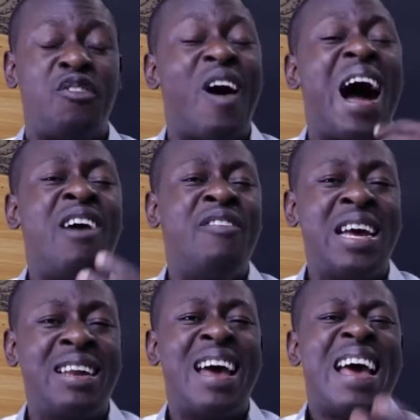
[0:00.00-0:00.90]
for
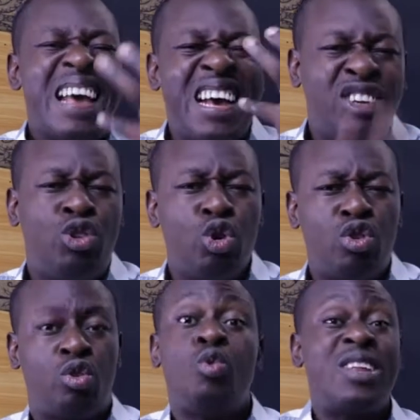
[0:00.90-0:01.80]
having
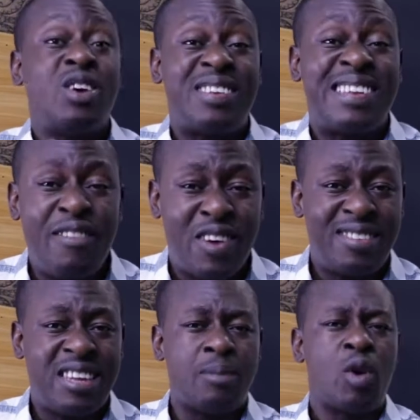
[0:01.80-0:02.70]
issues with your
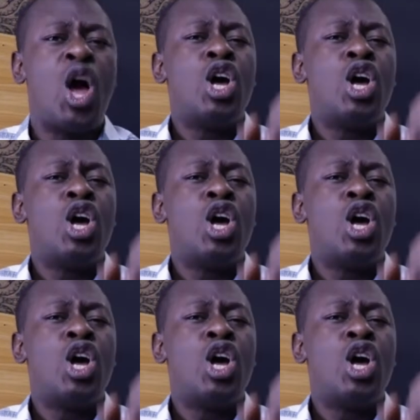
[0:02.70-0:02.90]
self-esteem.